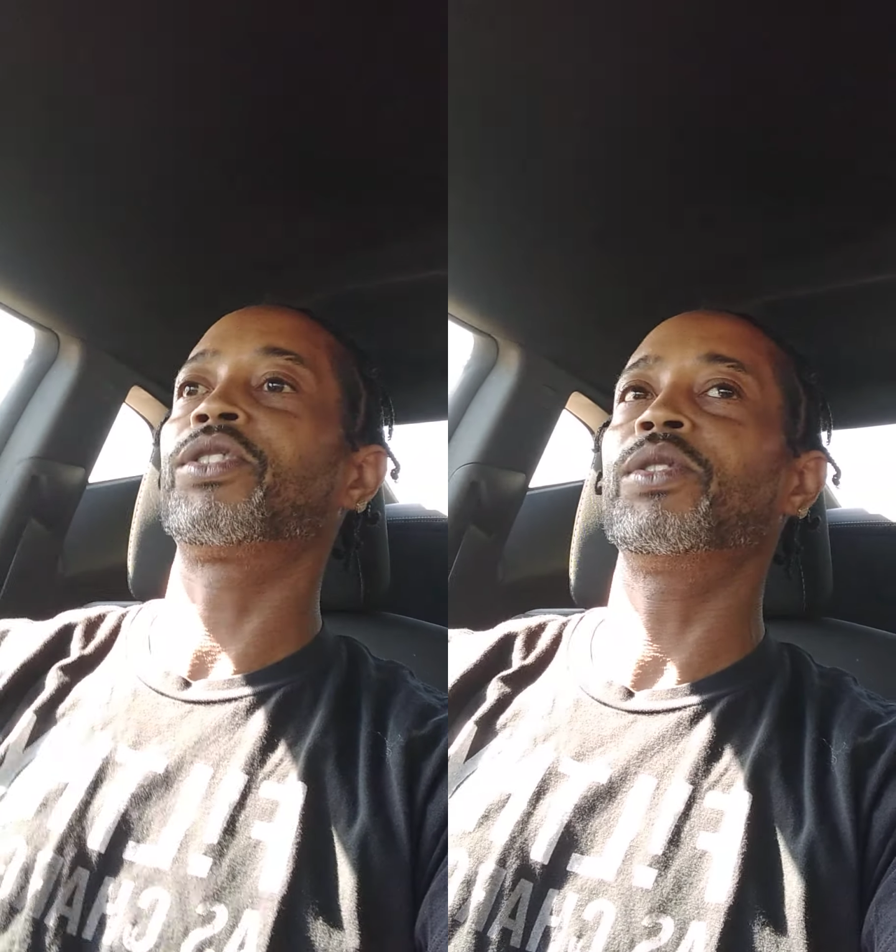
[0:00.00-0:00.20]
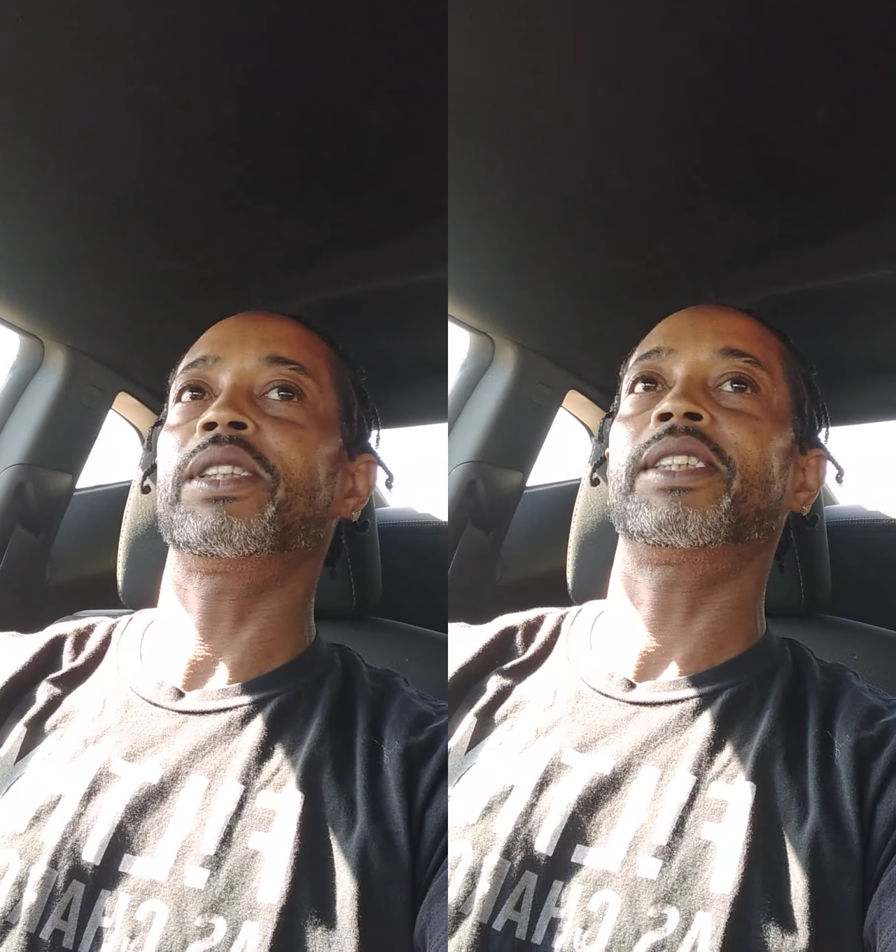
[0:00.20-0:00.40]

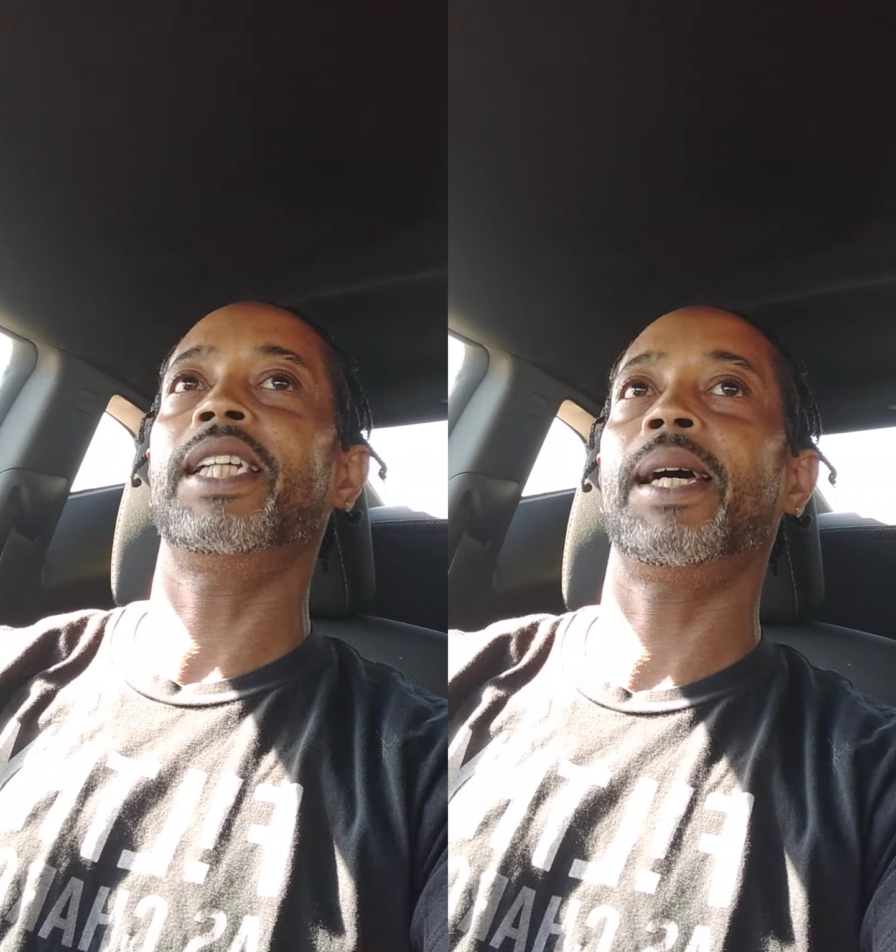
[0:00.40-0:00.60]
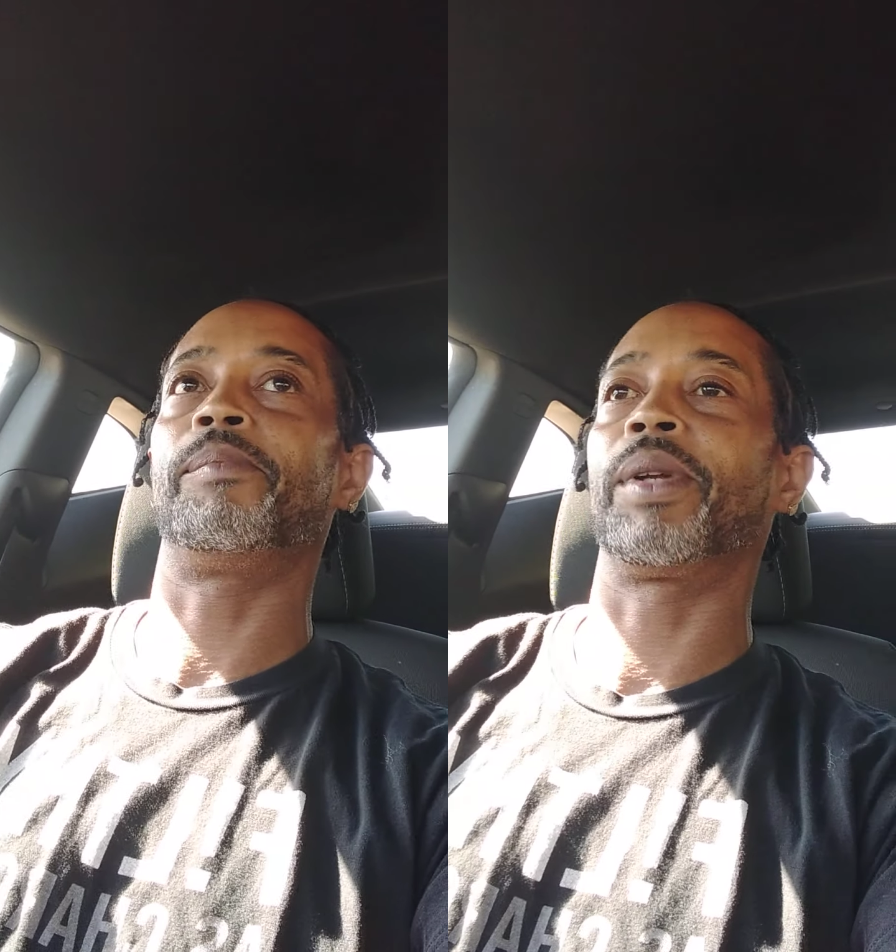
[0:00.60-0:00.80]
You didn't see
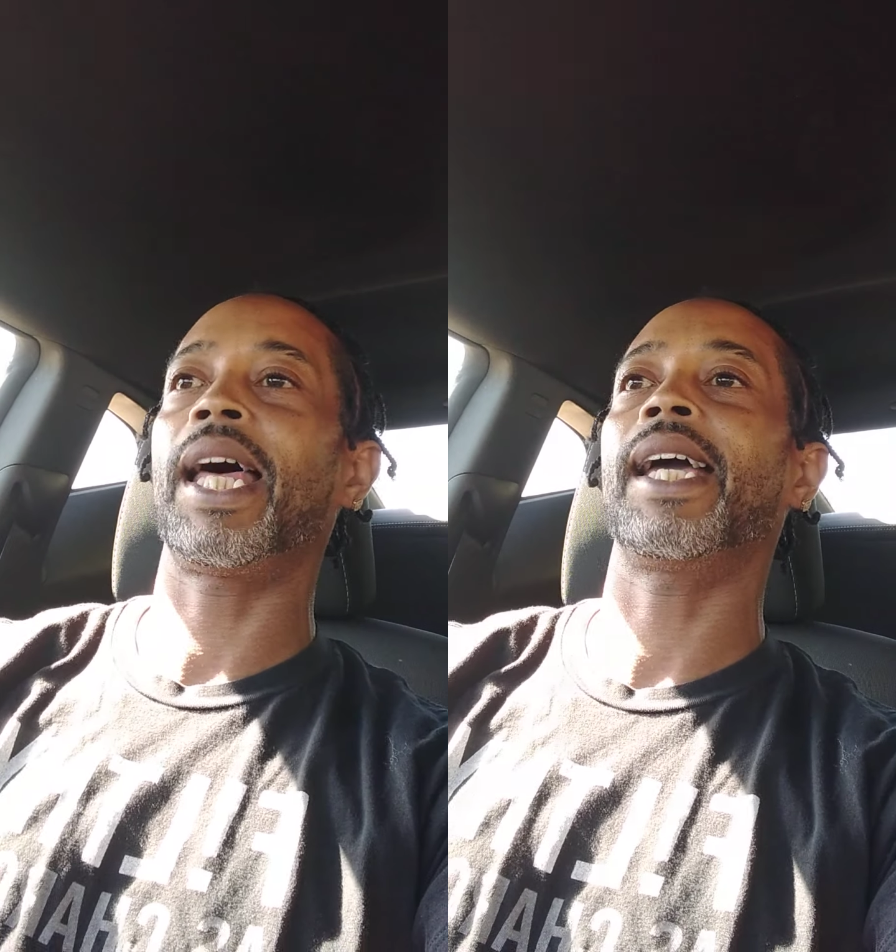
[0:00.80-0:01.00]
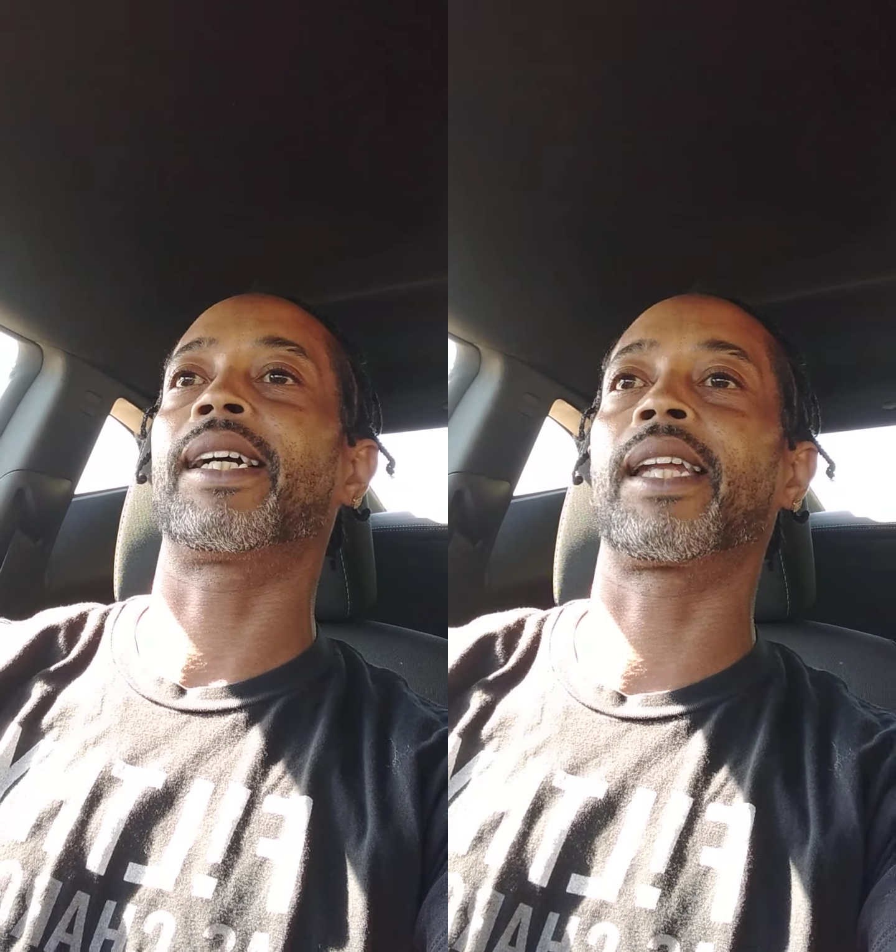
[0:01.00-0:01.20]
that
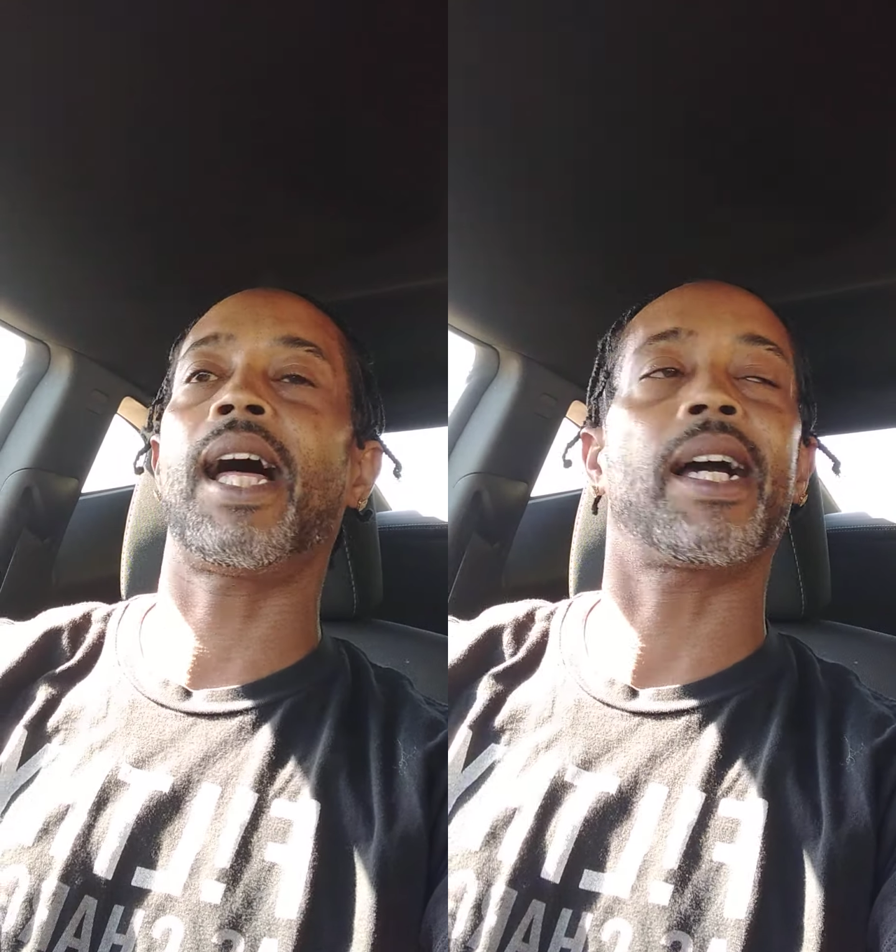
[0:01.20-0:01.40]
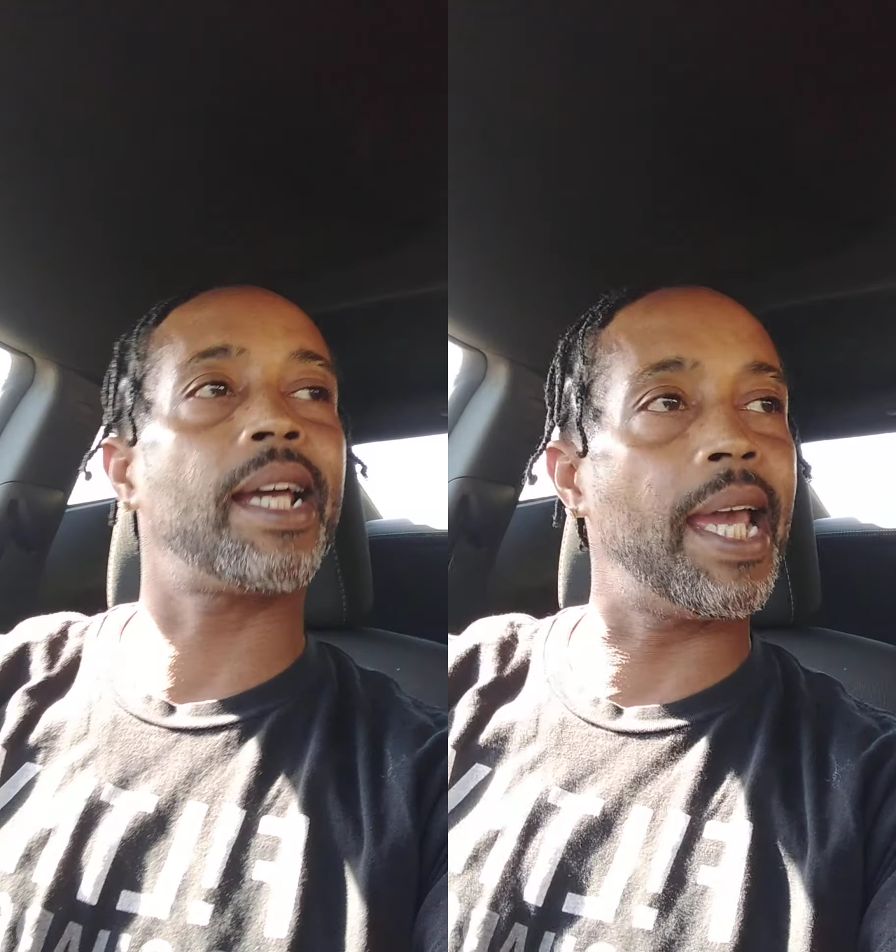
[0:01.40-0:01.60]
black
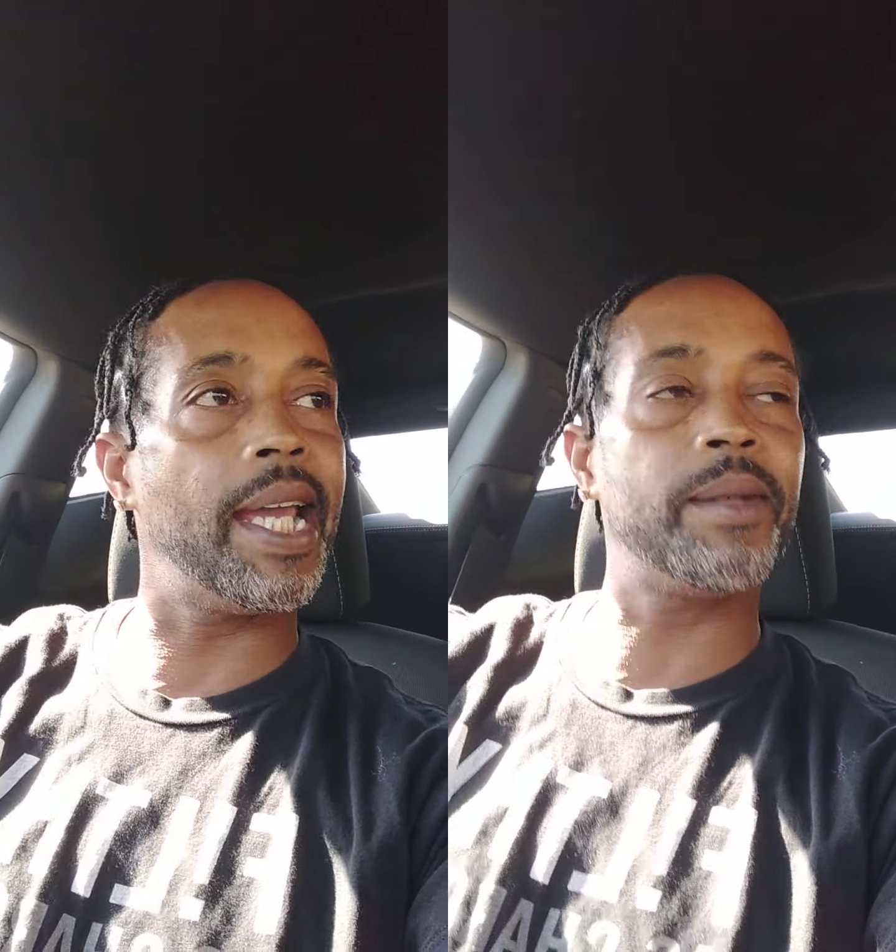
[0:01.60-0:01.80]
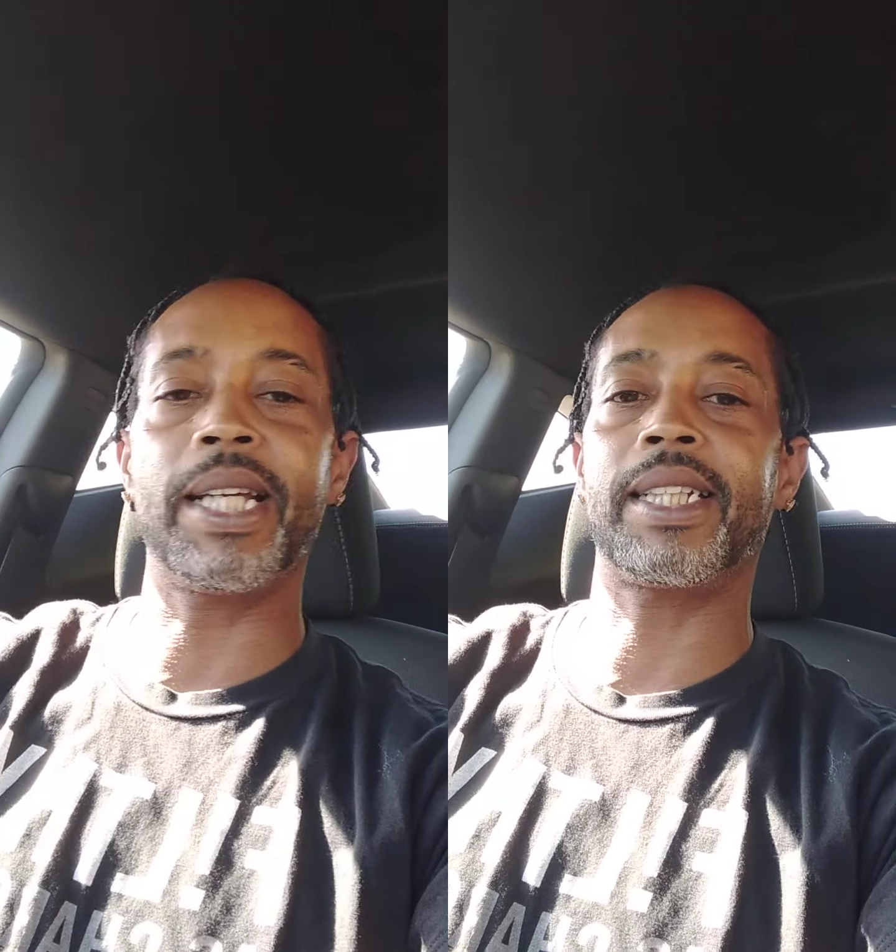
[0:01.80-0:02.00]
Glock
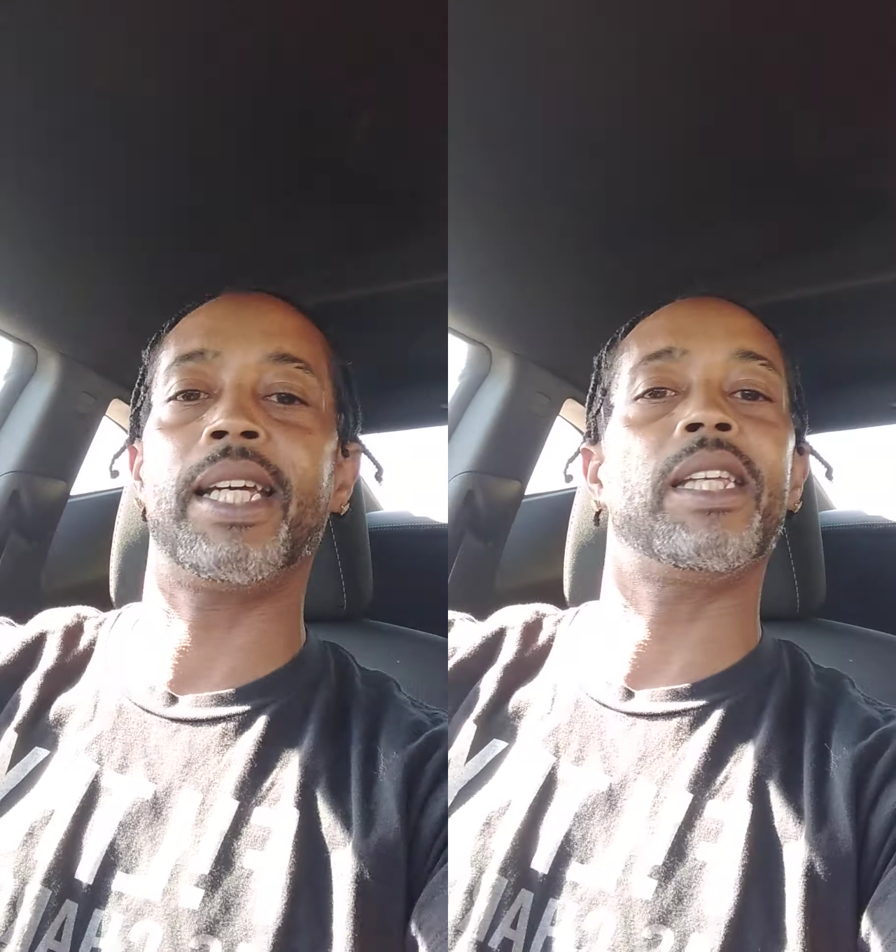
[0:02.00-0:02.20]
aimed at that